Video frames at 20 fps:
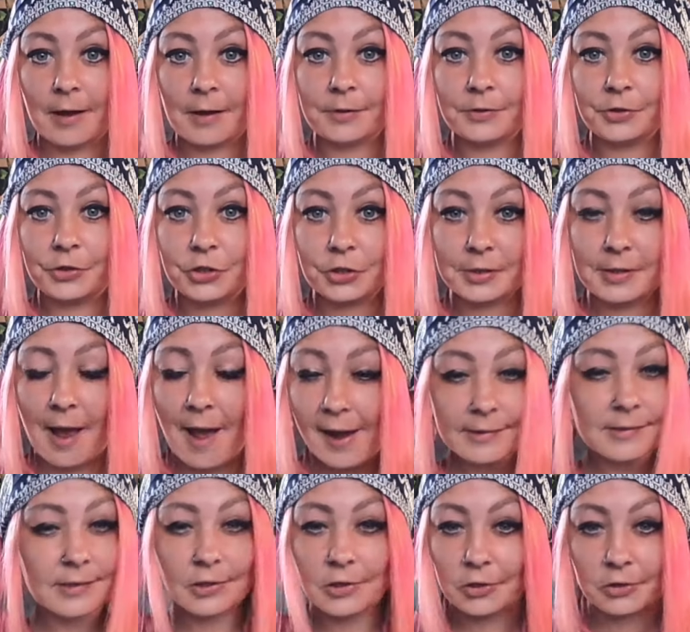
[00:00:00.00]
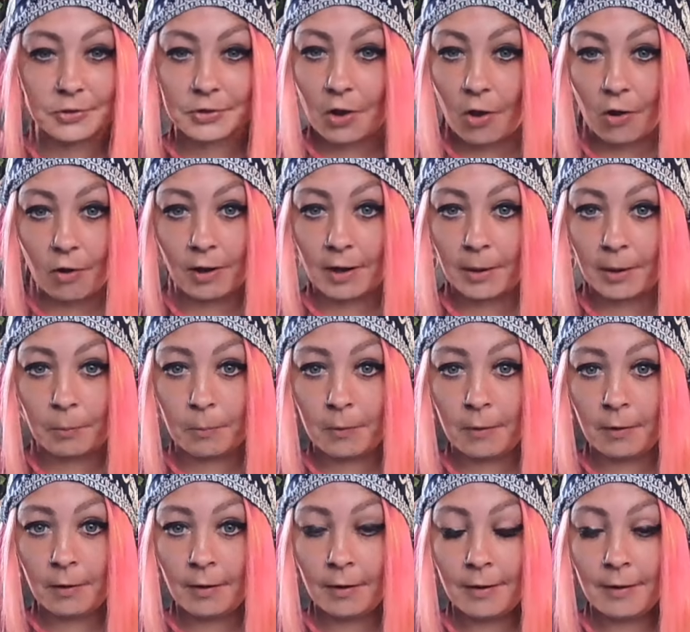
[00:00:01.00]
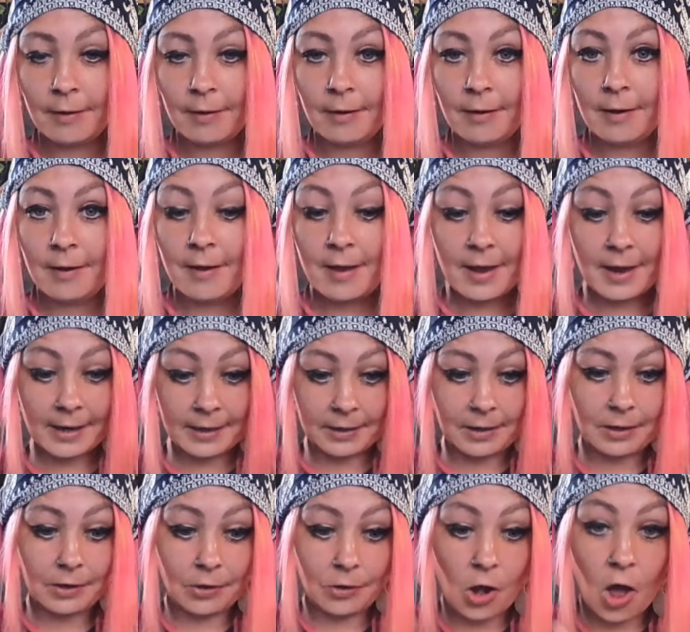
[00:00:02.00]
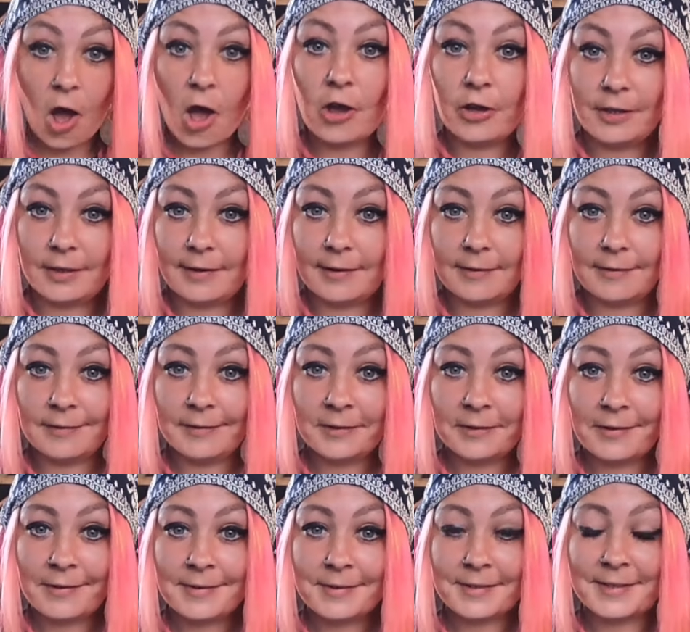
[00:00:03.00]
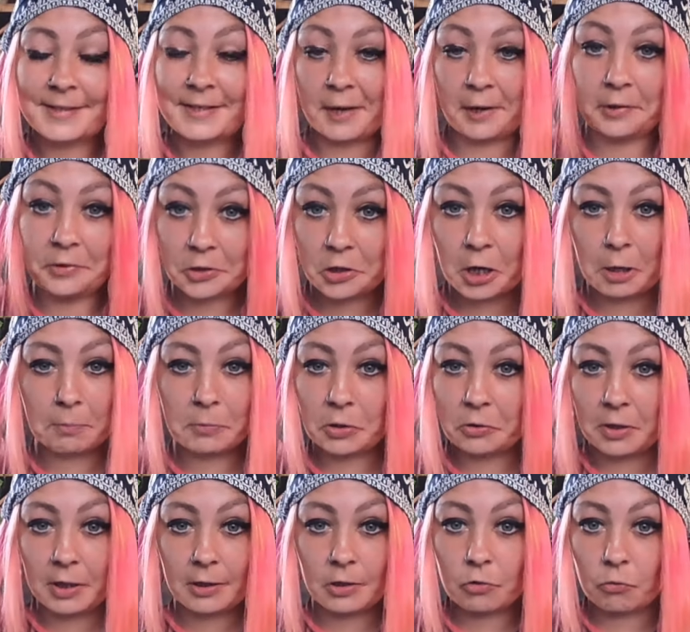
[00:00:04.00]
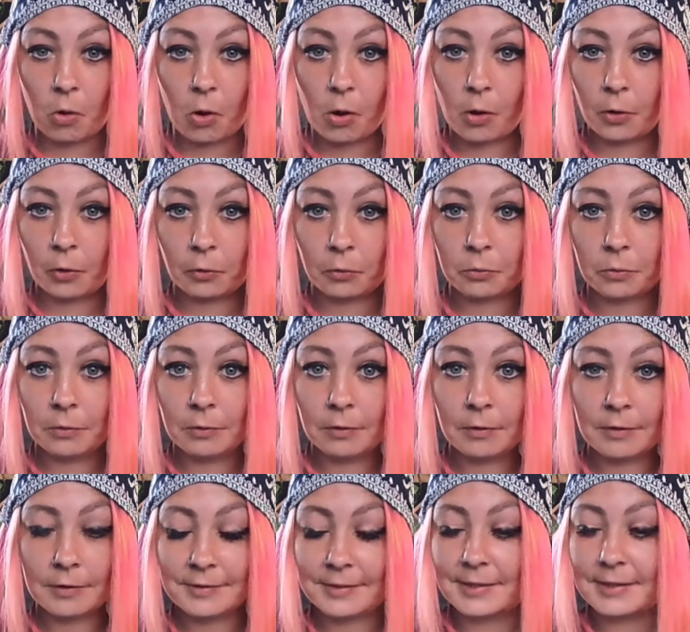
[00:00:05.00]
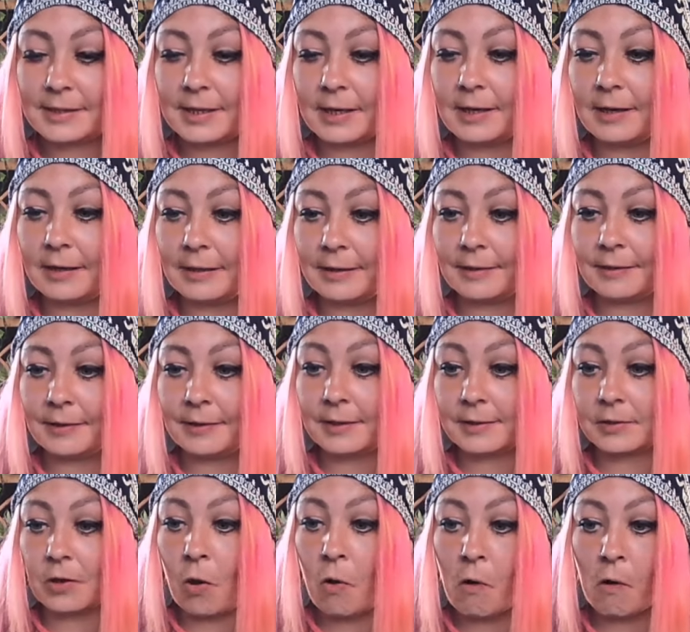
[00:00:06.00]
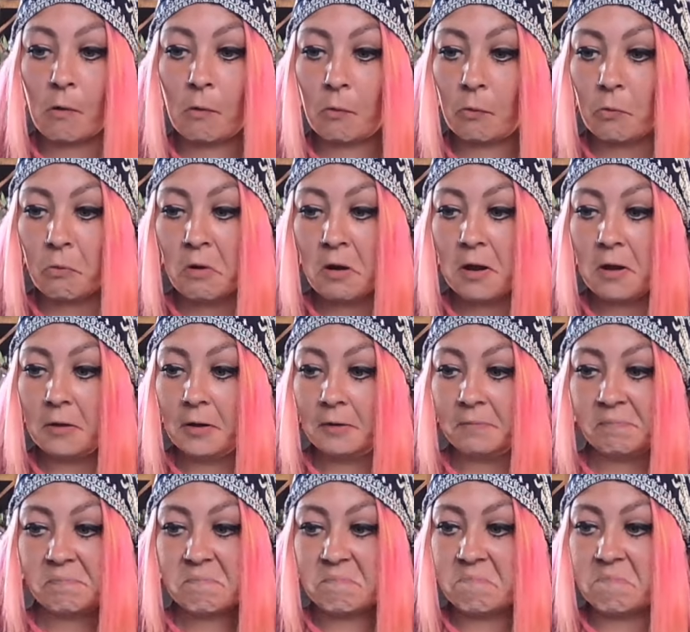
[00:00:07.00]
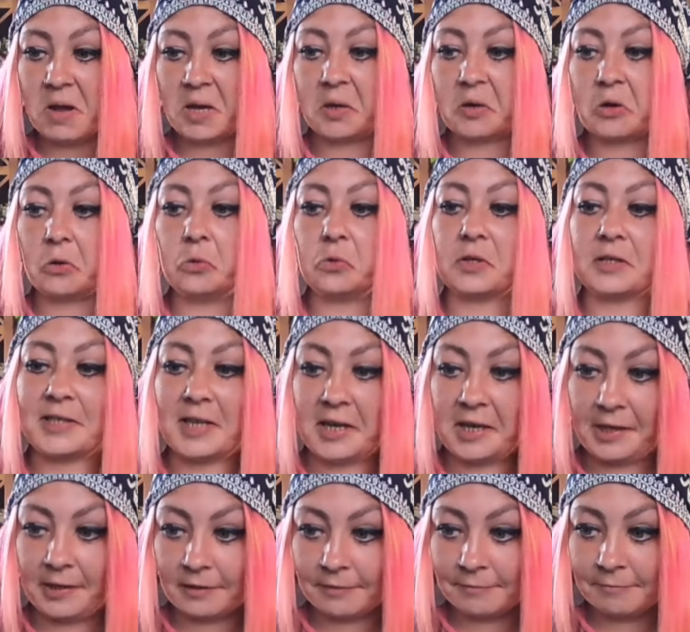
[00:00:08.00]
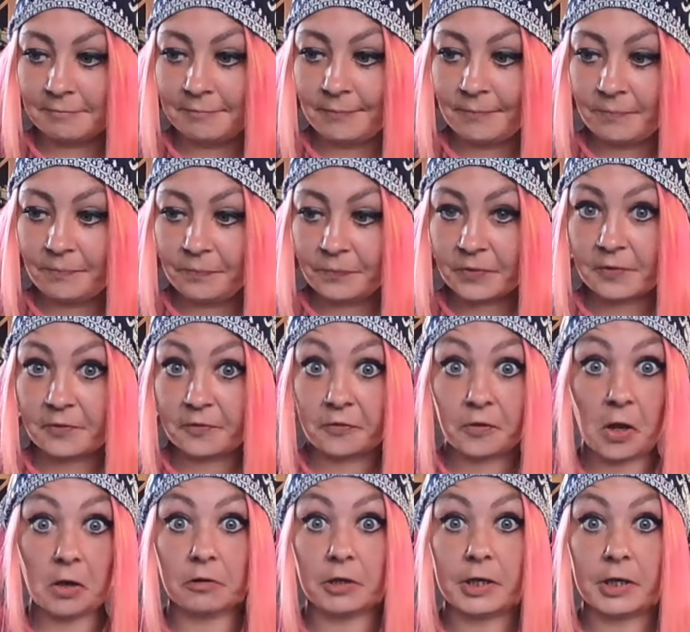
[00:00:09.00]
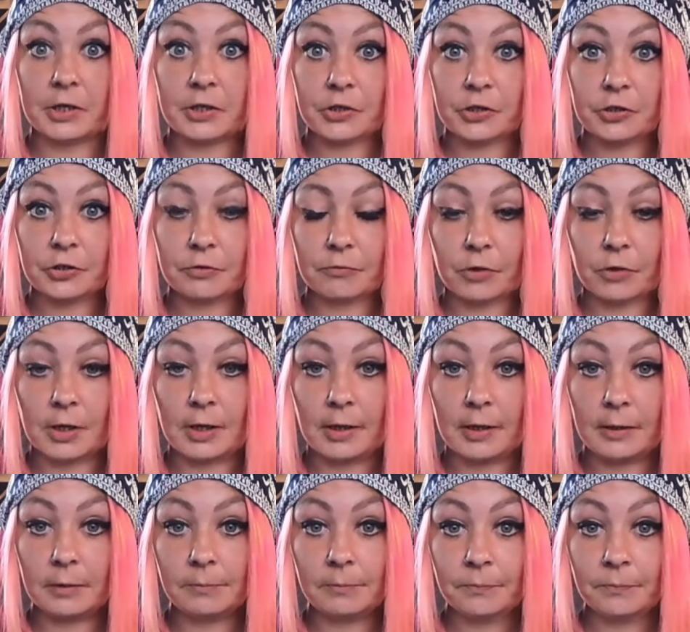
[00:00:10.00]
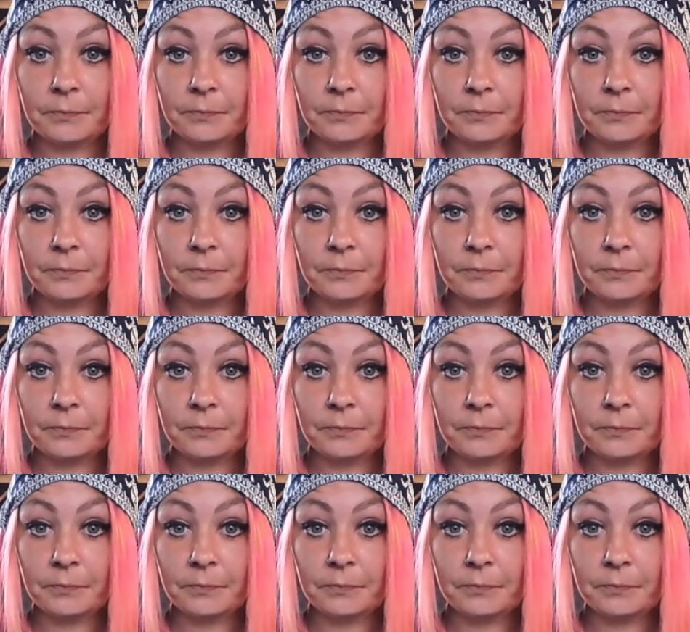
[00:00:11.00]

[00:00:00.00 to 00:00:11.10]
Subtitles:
and just has a good time in learning, seeing the community grow, and seeing this whole medical scene flourish, really,